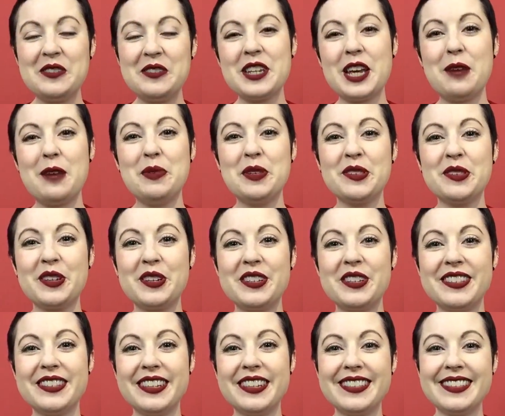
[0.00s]
to
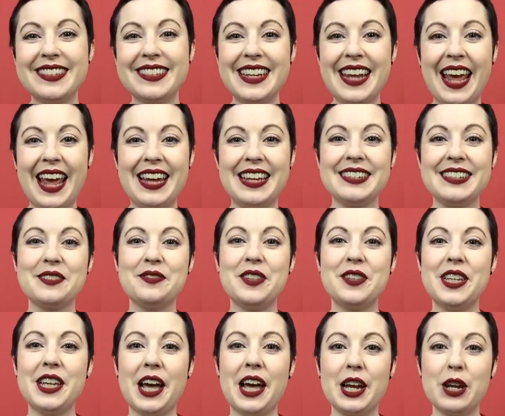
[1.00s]
episode 68 of
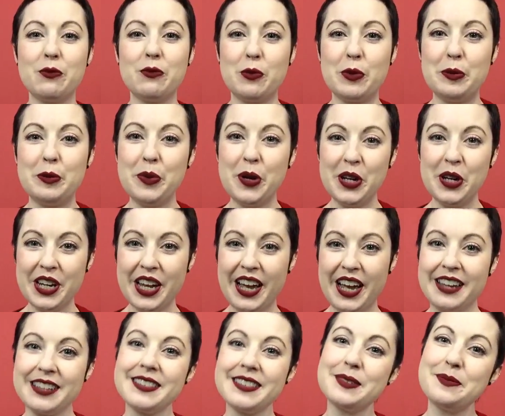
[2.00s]
the YarnderWoman
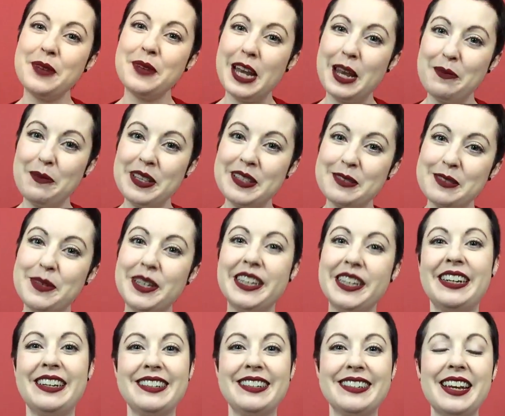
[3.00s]
podcast. My name is
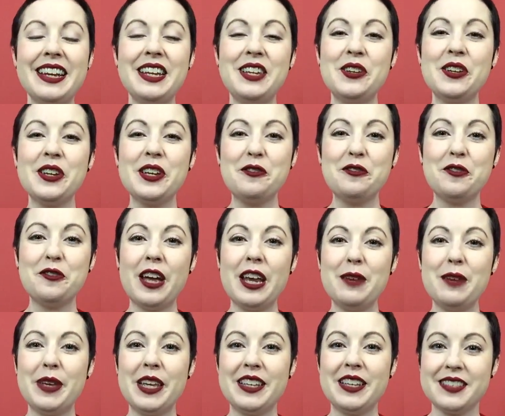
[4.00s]
Melinda. You can
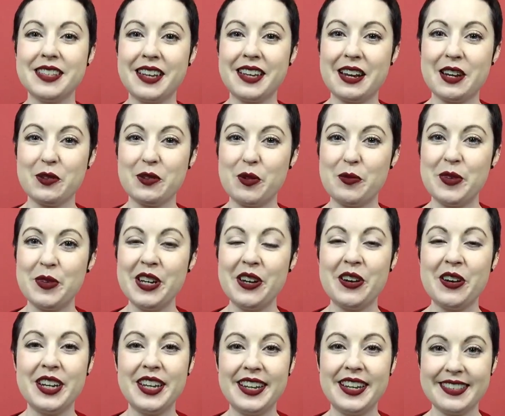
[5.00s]
find me as YarnderWoman
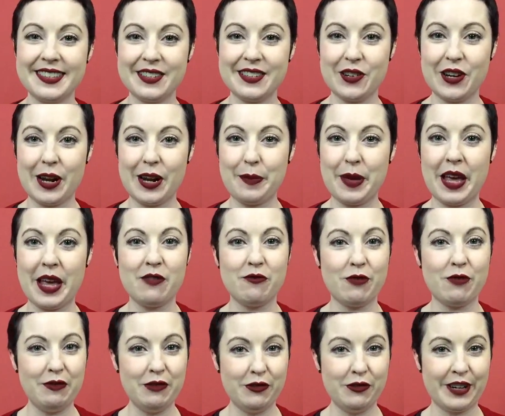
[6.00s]
on Instagram and
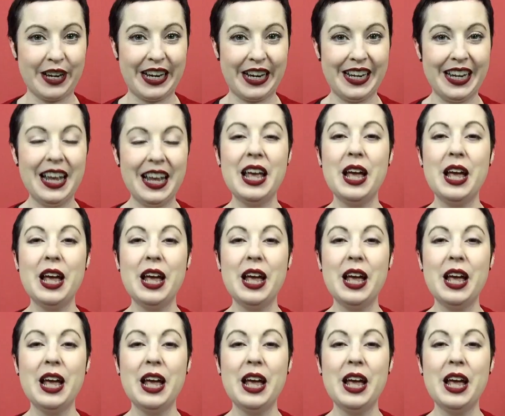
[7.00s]
Ravelry.